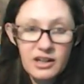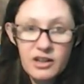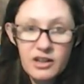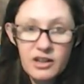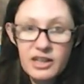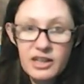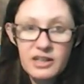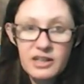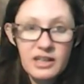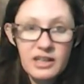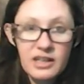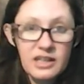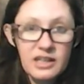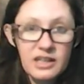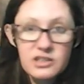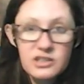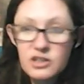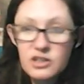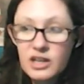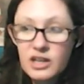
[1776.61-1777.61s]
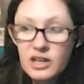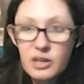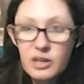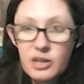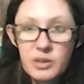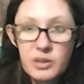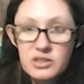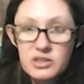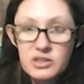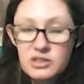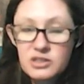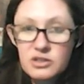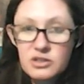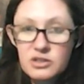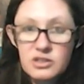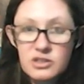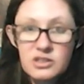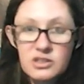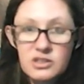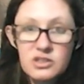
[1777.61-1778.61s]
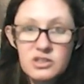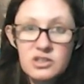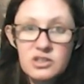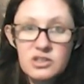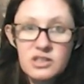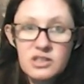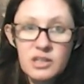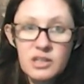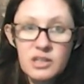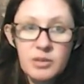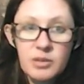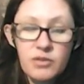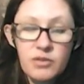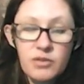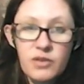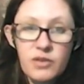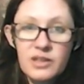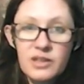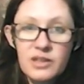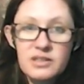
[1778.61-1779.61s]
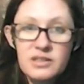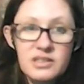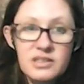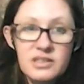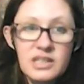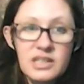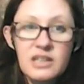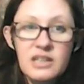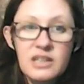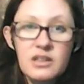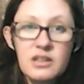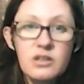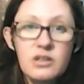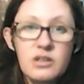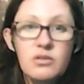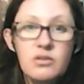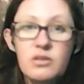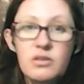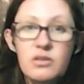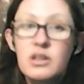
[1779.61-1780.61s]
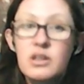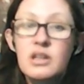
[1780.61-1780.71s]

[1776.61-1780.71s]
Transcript: Are they going to answer any questions or is this just going to be a fun standalone